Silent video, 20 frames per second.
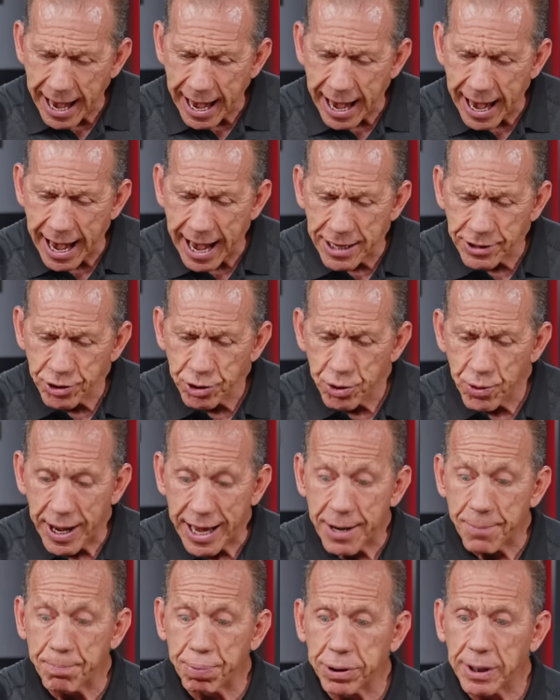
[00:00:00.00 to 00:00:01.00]
As you
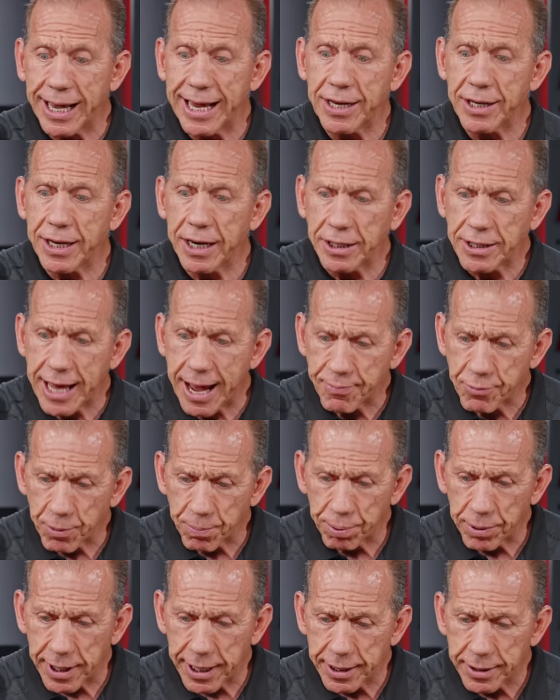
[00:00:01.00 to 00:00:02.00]
add a plate, an adapter
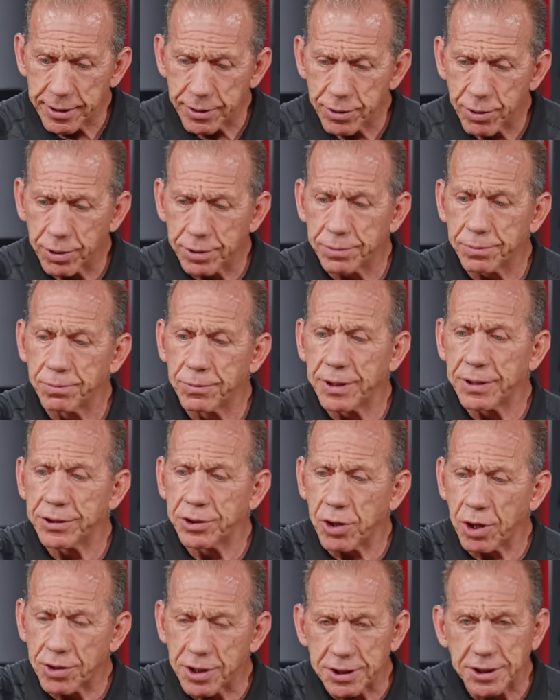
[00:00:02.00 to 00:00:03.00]
plate, or you
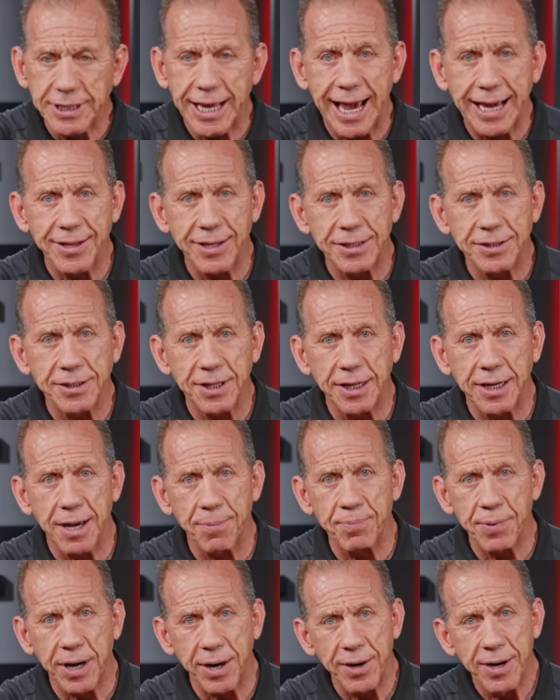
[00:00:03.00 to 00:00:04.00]
start to stack this thing
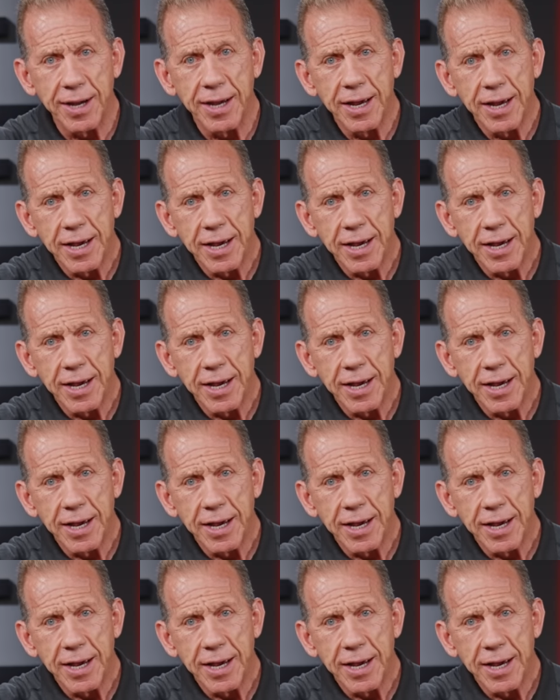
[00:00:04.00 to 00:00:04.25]
up there,